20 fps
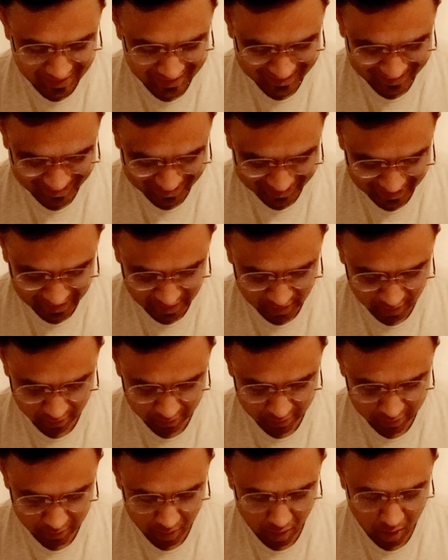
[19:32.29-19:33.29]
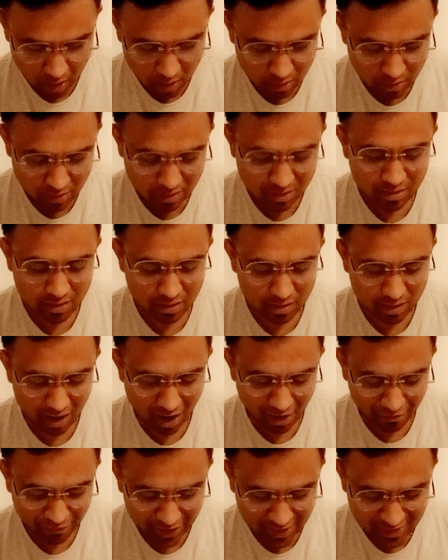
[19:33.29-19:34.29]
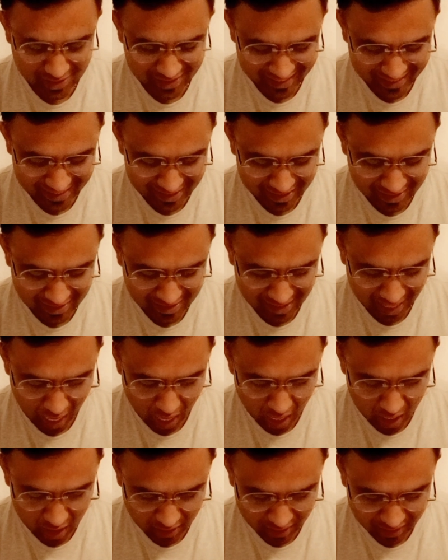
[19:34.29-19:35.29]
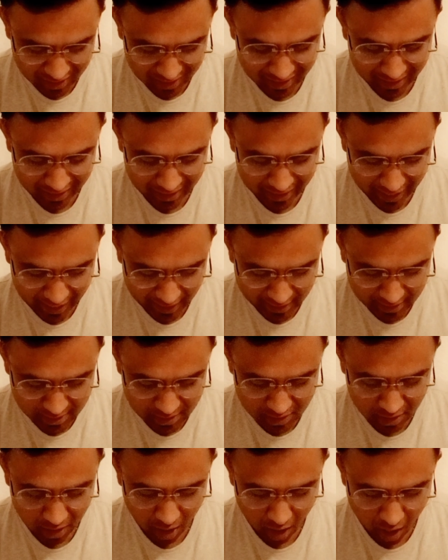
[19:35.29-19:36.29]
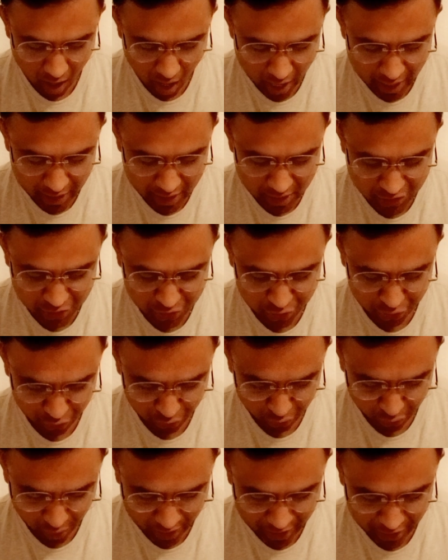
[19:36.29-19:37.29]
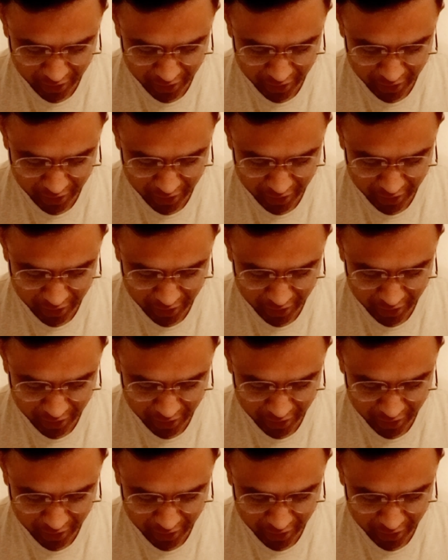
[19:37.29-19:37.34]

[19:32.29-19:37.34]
signals. Traffic signals are the next highest right